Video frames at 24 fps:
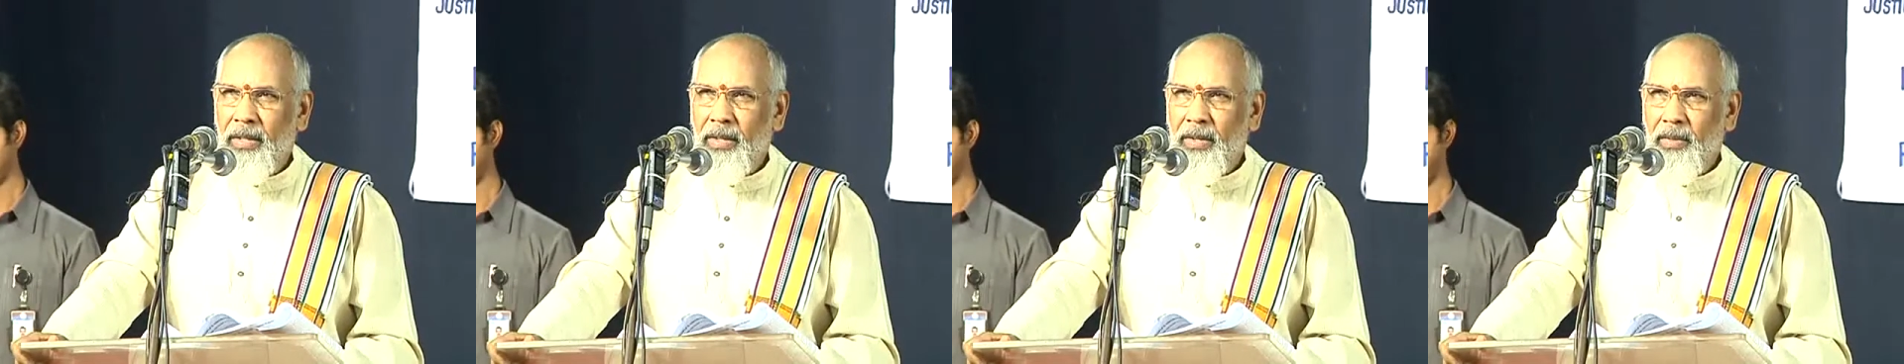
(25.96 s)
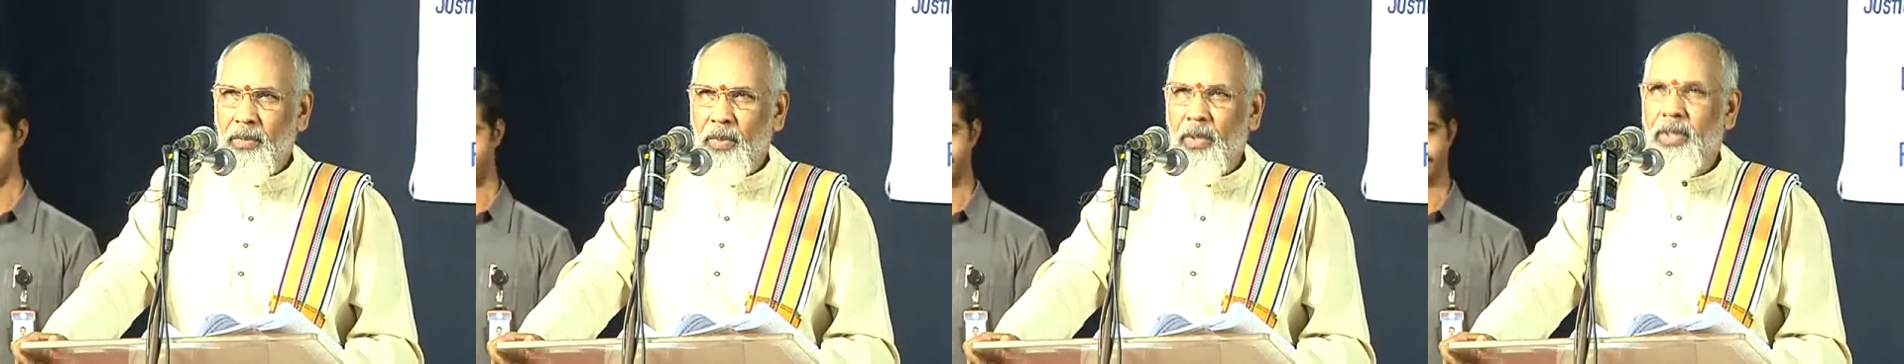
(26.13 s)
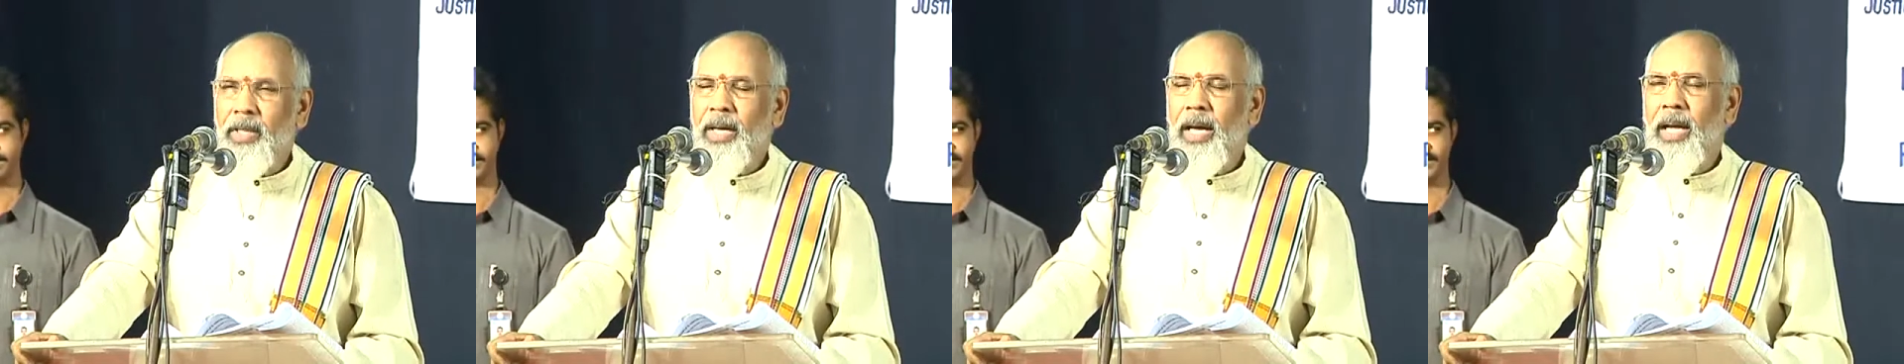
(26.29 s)

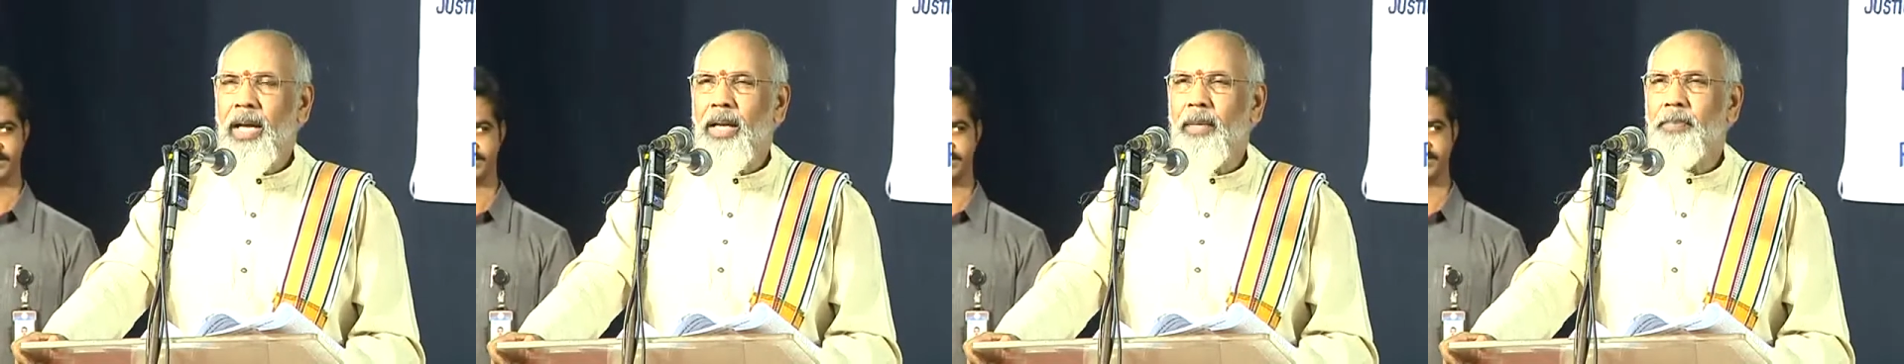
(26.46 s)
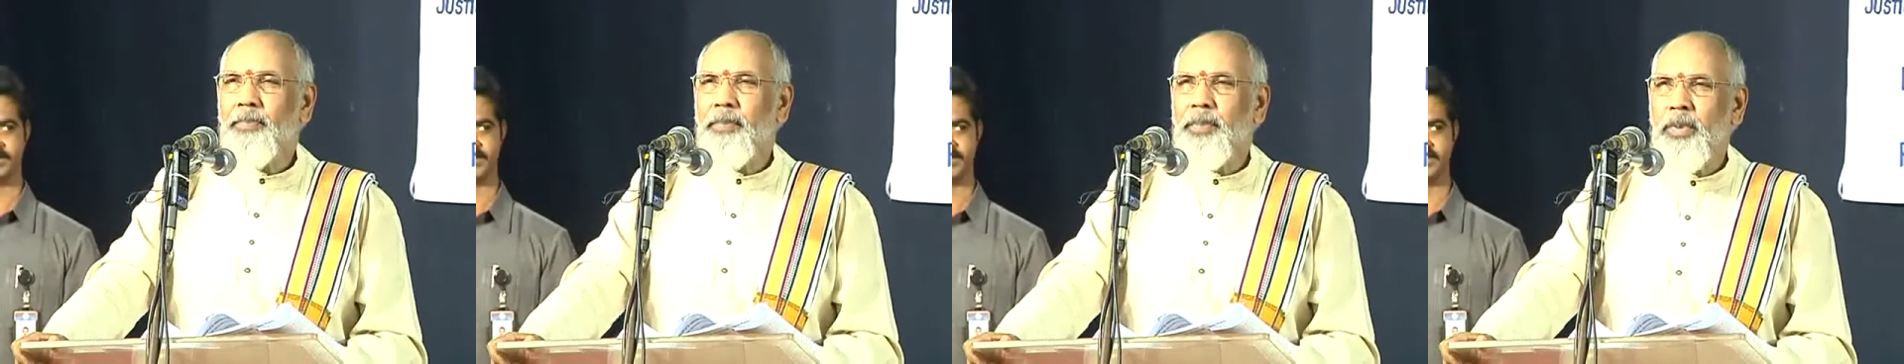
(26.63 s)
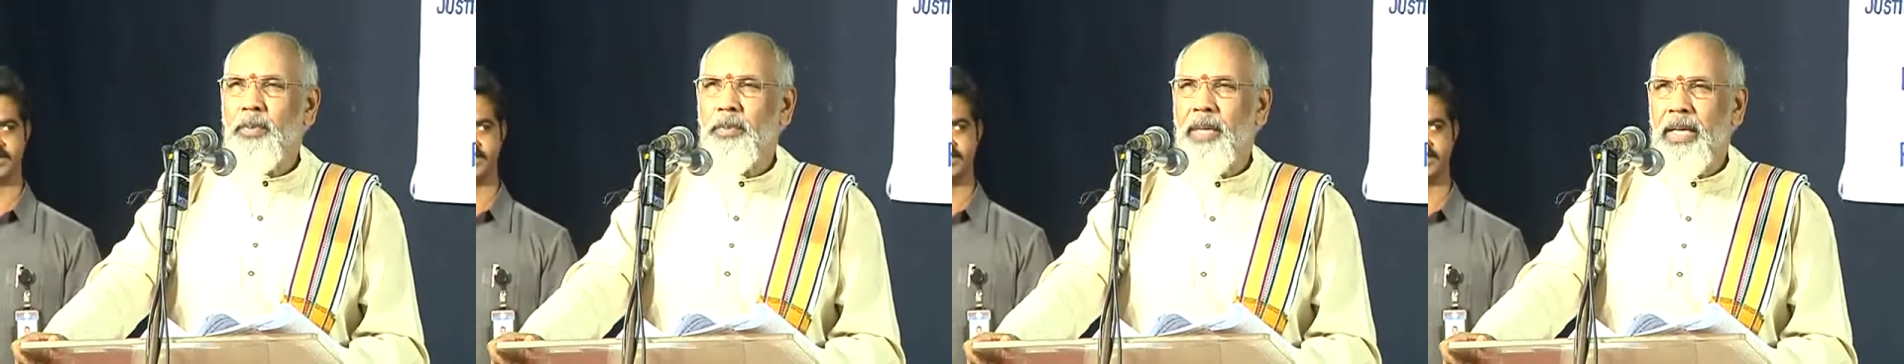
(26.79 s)
would help
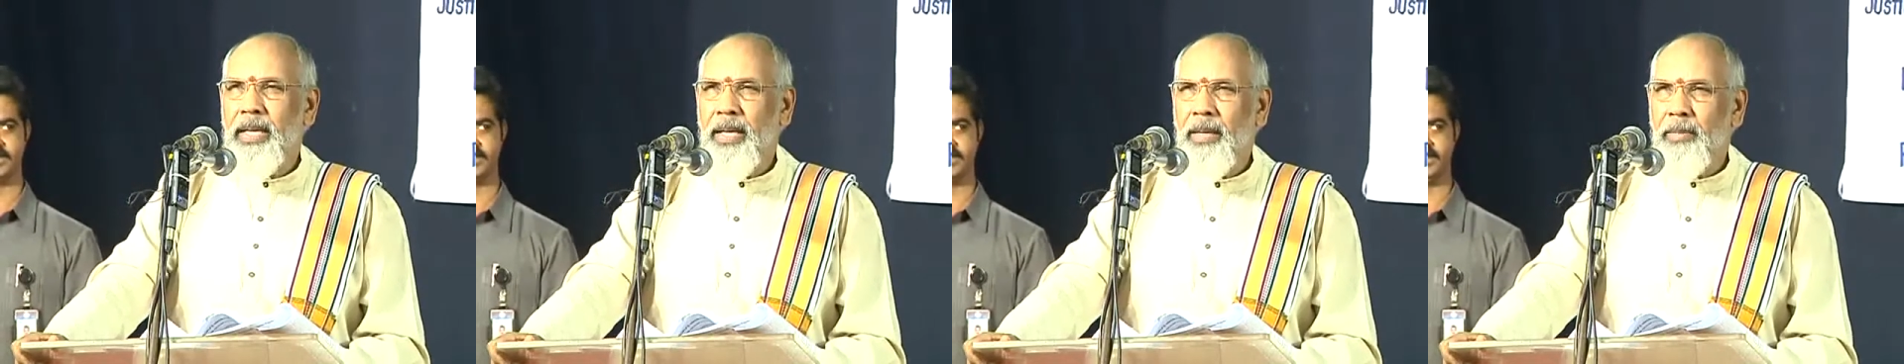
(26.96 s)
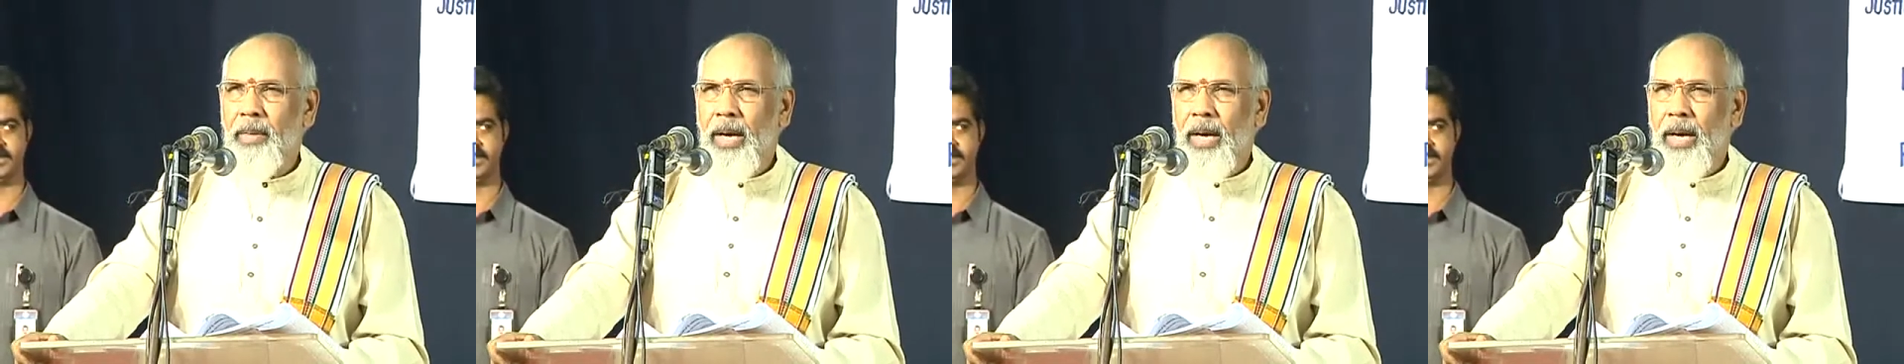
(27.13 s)
to bring